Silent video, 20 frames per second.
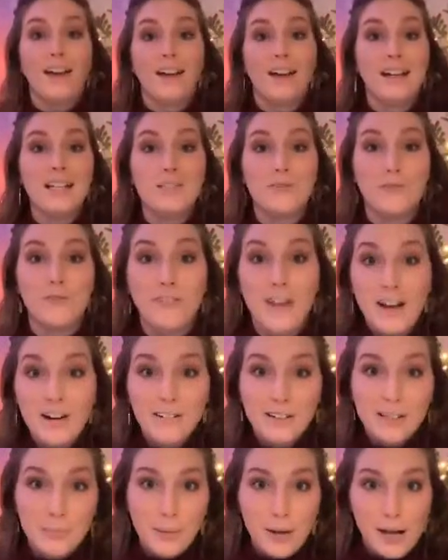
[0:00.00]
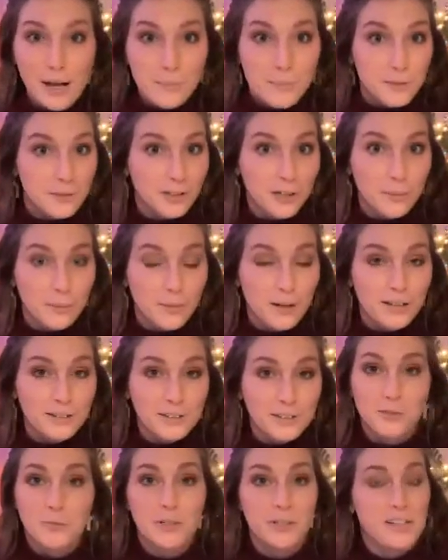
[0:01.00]
He's very popular
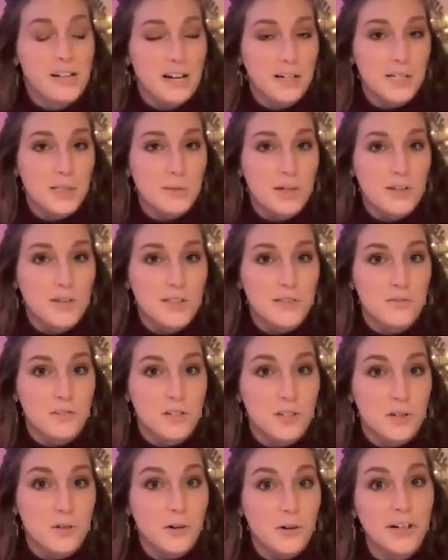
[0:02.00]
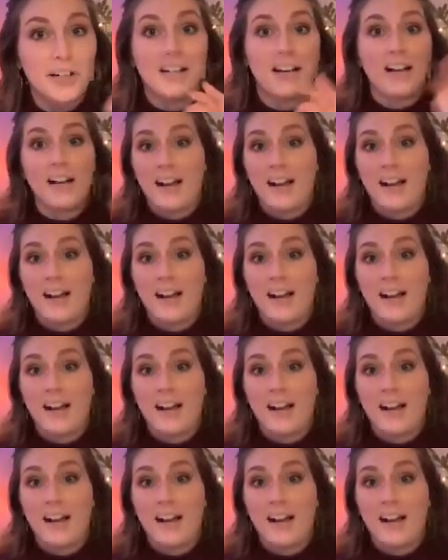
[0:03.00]
among the Real Housewives of New York.